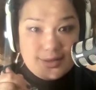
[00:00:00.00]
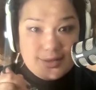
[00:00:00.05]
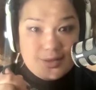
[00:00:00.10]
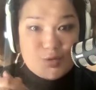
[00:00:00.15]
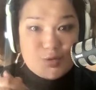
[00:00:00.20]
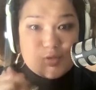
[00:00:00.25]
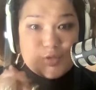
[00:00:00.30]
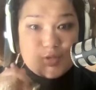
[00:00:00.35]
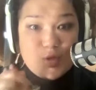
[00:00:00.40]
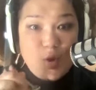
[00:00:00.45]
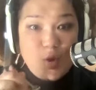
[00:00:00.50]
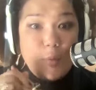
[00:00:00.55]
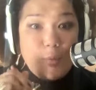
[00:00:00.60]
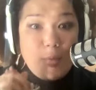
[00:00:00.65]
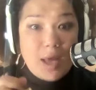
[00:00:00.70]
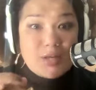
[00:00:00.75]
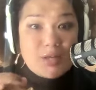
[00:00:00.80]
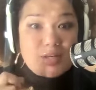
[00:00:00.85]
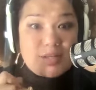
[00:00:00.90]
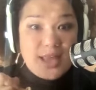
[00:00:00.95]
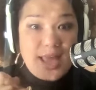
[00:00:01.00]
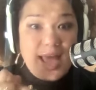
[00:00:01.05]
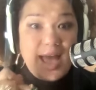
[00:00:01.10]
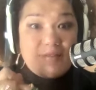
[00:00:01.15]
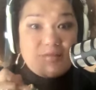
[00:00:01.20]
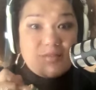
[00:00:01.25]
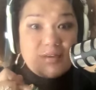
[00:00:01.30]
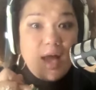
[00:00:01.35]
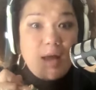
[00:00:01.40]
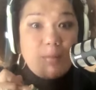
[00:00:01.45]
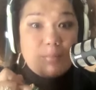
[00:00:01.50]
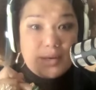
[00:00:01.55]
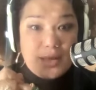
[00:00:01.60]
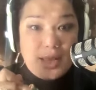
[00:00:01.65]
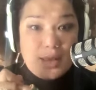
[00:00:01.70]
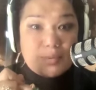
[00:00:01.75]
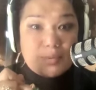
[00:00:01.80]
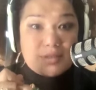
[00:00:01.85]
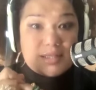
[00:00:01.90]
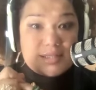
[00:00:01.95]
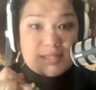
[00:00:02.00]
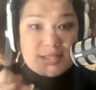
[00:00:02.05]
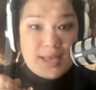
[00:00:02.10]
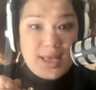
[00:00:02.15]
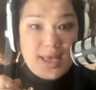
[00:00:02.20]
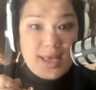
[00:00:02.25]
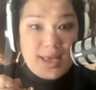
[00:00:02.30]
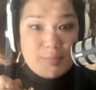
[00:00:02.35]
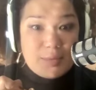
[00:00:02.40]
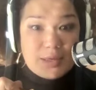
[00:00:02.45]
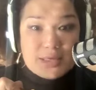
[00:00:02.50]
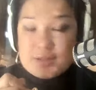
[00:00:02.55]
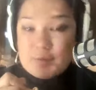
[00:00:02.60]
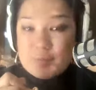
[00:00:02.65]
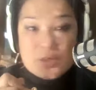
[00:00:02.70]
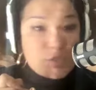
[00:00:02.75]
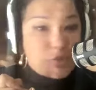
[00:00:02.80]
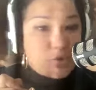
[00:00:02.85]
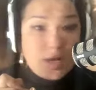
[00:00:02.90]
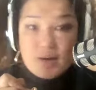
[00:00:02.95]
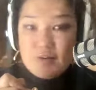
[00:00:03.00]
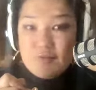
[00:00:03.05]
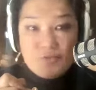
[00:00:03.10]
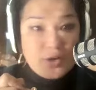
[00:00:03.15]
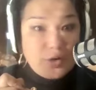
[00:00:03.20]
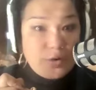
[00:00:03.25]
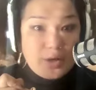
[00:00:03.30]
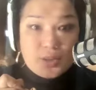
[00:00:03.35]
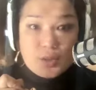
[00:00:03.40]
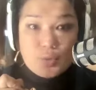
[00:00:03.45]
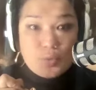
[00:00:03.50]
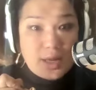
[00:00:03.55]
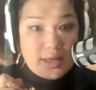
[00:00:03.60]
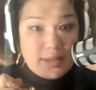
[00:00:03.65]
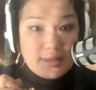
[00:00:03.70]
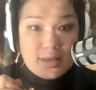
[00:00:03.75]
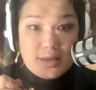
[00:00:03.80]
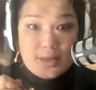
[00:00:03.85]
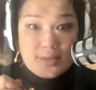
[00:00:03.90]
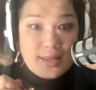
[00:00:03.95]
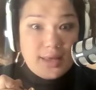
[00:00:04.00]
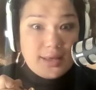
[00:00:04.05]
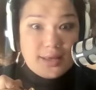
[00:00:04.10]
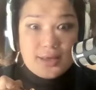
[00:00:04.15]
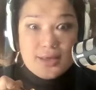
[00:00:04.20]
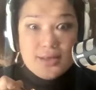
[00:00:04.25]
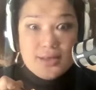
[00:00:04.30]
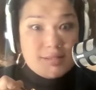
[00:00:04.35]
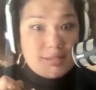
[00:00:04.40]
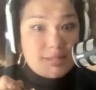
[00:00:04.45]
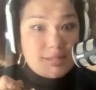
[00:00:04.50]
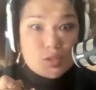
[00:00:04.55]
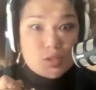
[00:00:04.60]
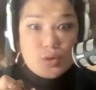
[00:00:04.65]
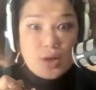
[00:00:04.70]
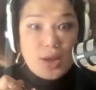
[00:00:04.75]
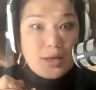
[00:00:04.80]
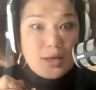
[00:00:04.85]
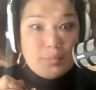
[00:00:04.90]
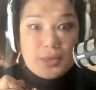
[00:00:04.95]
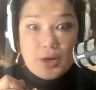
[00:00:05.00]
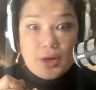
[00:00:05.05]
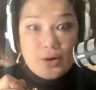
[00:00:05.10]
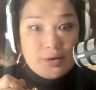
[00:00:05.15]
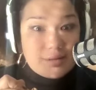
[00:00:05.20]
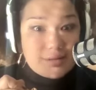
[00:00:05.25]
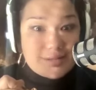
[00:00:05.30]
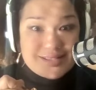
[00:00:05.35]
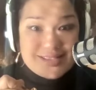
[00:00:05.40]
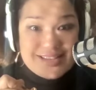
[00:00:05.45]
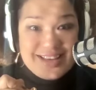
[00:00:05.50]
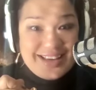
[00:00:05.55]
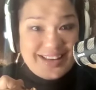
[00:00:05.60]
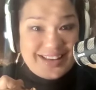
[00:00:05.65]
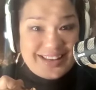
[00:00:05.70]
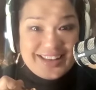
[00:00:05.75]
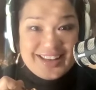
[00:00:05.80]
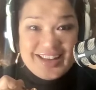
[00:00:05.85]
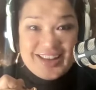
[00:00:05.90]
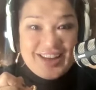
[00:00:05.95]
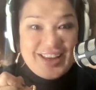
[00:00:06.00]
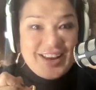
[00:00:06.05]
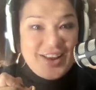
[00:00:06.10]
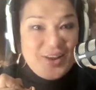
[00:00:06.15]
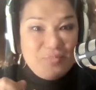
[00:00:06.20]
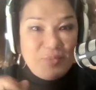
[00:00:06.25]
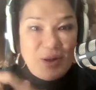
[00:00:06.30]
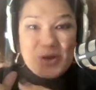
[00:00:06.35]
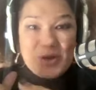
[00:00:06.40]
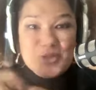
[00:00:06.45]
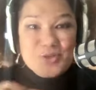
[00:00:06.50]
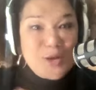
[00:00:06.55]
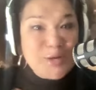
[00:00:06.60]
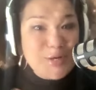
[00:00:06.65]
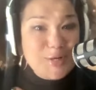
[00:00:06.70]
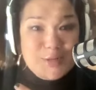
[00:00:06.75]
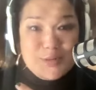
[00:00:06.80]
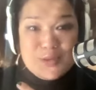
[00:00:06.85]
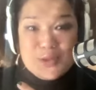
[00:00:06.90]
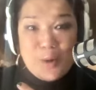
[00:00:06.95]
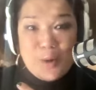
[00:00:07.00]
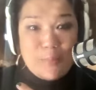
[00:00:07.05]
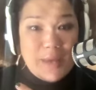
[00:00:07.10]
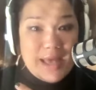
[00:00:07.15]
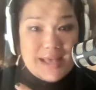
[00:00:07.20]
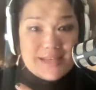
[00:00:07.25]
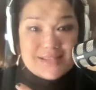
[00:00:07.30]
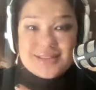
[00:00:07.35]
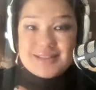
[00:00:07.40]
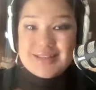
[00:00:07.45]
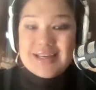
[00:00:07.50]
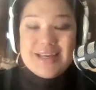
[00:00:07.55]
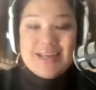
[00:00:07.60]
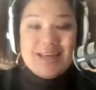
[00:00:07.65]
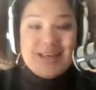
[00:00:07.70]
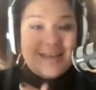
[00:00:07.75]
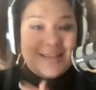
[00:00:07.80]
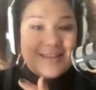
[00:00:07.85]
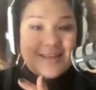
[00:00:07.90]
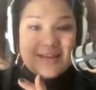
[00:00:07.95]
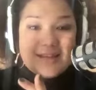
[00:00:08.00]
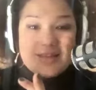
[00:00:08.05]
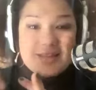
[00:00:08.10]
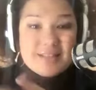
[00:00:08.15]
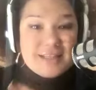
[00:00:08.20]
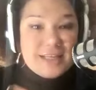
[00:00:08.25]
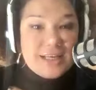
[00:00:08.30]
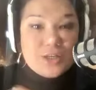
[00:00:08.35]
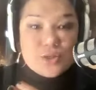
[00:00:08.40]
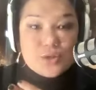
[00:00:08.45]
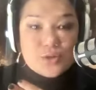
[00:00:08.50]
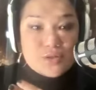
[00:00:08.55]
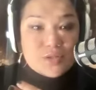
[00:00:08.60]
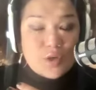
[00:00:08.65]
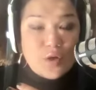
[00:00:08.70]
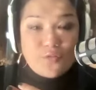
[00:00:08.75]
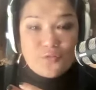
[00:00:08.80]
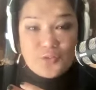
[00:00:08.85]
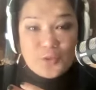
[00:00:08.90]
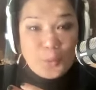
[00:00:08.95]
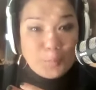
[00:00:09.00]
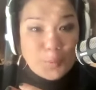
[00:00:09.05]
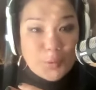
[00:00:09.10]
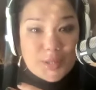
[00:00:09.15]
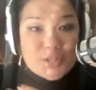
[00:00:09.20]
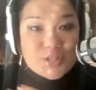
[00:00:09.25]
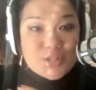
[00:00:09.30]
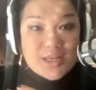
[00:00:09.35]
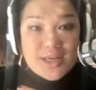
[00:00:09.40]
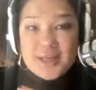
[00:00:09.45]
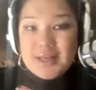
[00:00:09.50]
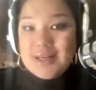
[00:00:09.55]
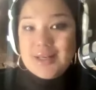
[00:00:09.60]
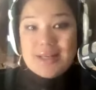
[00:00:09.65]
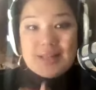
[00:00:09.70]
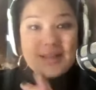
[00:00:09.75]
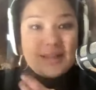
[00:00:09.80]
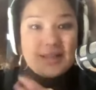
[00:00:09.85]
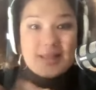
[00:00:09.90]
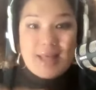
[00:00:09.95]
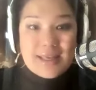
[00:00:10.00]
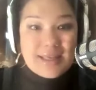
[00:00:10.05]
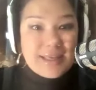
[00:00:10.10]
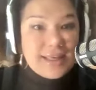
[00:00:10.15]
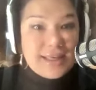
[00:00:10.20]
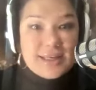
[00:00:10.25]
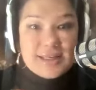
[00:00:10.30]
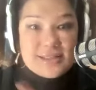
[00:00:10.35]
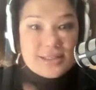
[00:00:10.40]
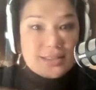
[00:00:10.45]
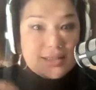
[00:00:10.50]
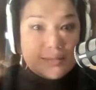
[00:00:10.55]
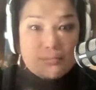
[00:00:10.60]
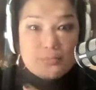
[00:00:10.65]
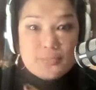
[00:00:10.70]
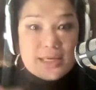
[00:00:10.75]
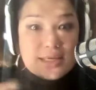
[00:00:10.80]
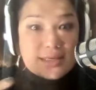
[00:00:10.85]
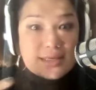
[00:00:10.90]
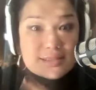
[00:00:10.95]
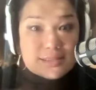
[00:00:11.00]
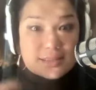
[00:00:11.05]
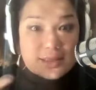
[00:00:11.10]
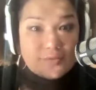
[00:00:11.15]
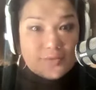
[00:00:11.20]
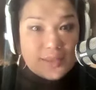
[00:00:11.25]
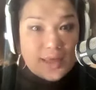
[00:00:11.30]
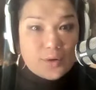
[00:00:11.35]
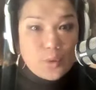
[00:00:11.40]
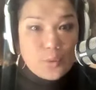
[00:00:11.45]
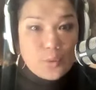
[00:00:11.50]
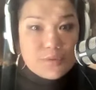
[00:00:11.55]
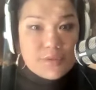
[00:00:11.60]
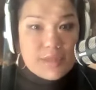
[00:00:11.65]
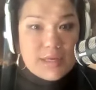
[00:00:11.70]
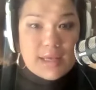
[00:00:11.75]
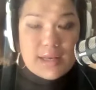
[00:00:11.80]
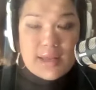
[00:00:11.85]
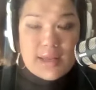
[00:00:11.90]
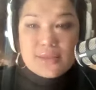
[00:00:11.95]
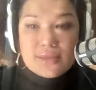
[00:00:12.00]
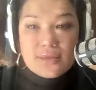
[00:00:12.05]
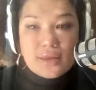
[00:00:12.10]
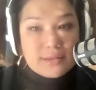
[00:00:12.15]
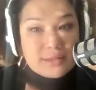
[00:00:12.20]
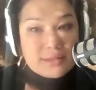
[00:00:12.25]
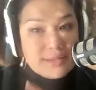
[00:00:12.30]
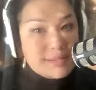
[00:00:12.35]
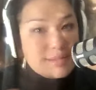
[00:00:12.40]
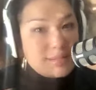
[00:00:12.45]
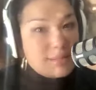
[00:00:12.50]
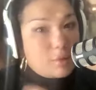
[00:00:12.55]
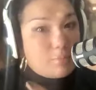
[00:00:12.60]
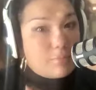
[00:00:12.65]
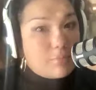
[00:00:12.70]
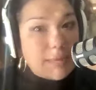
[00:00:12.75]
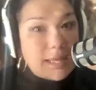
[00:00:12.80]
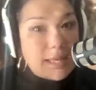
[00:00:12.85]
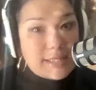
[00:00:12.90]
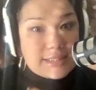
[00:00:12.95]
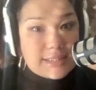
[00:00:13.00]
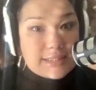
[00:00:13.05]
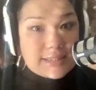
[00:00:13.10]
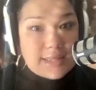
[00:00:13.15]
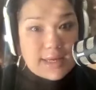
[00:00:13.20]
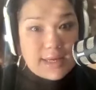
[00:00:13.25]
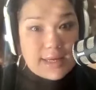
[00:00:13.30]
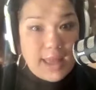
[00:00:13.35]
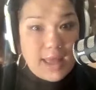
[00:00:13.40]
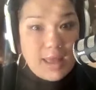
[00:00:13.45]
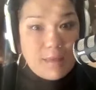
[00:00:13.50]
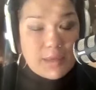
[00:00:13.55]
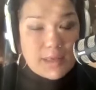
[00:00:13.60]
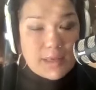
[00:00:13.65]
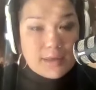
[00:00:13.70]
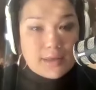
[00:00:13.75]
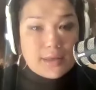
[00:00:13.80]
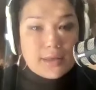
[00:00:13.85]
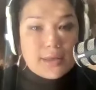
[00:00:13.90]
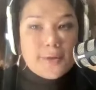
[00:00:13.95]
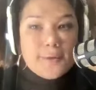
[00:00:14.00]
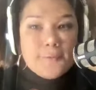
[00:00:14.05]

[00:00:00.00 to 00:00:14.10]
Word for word: there's so much they have not been able to say because everybody's trying to figure out the right thing and that kid's just trying to be heard and seen you know parents trying to do their best the the teachers don't feel appreciated and then that kids in the mix of that whole thing and i thought this is an amazing dynamic